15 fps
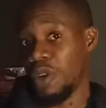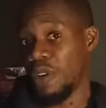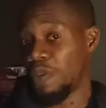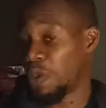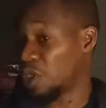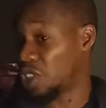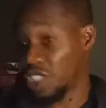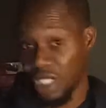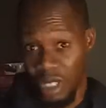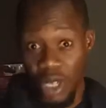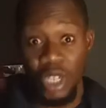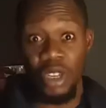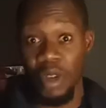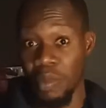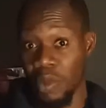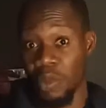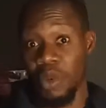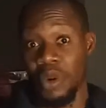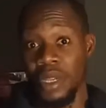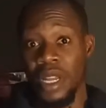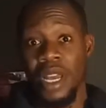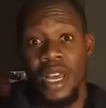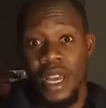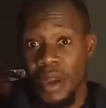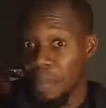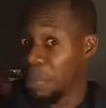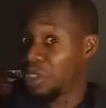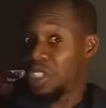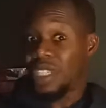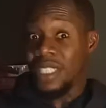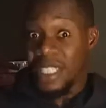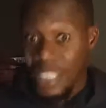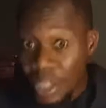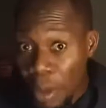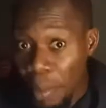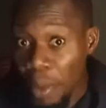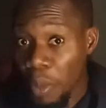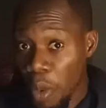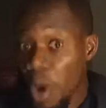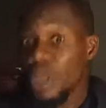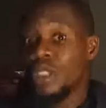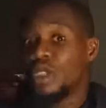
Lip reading: Of course, she's not the number one, but she's the number one